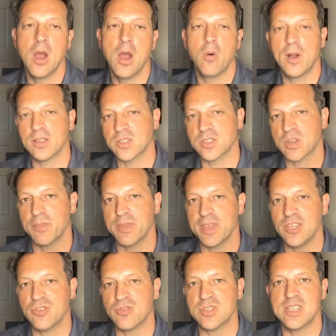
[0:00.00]
Well, some
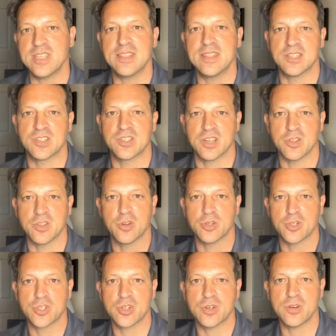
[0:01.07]
interesting things there. There are
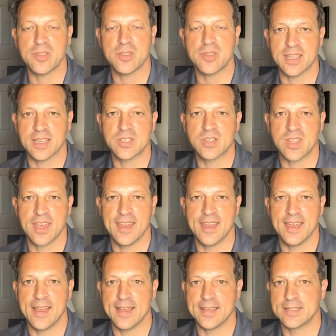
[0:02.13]
certain things
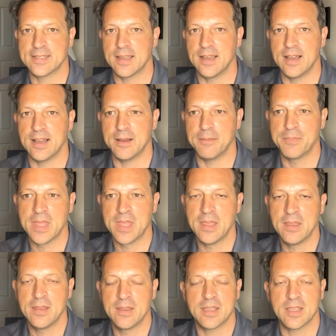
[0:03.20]
that
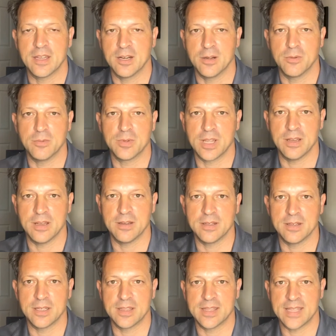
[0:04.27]

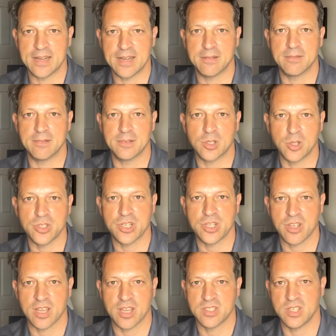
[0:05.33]
that closing
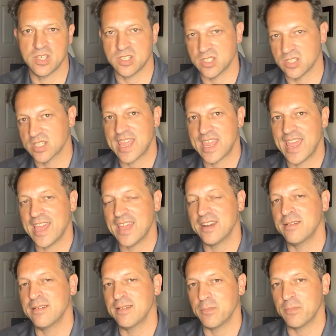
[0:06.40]
cost assistance
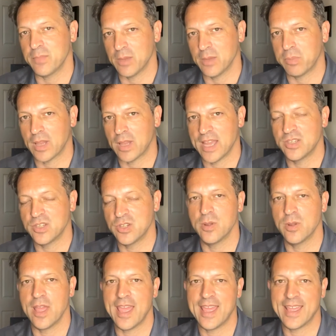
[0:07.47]
can be applied
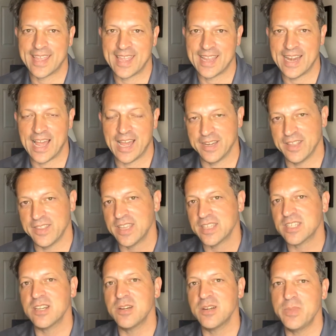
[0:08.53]
to and cannot, and that's
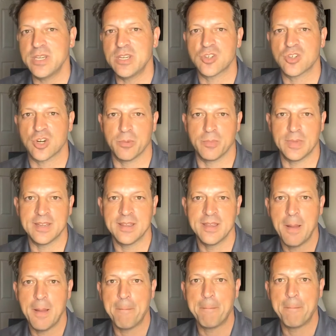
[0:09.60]
going to be determined
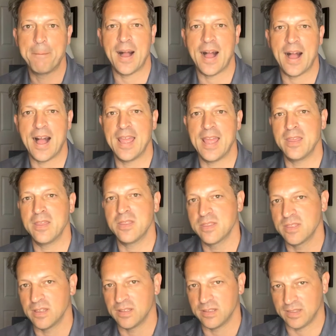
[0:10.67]
by
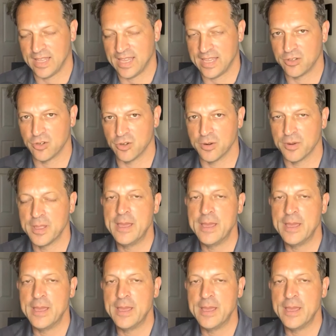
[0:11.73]
the lender.